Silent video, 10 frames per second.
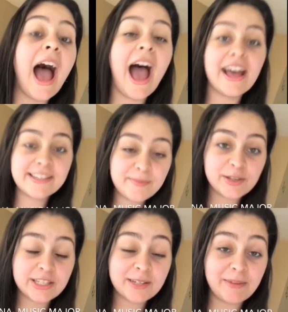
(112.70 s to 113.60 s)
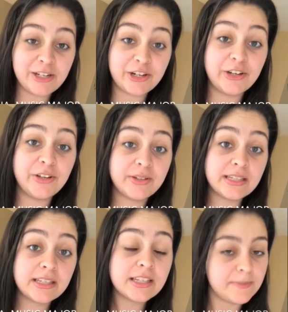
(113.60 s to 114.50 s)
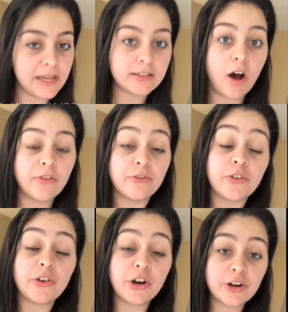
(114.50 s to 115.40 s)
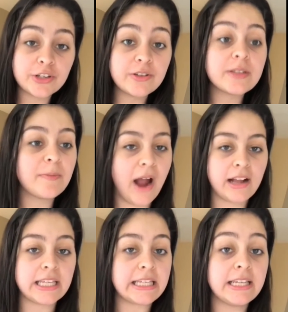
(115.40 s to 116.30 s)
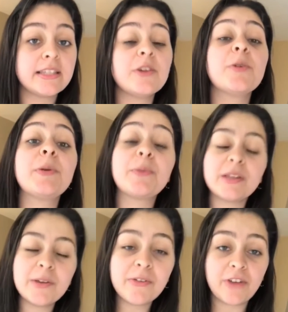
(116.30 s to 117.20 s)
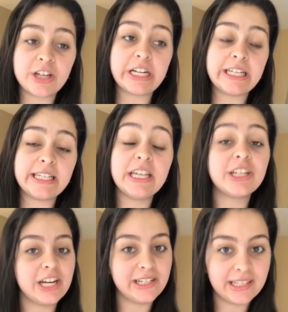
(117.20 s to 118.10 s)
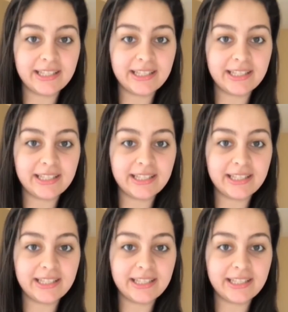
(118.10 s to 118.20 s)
As a music major who uses the space often for rehearsals and practices, it would be really refreshing to see a change in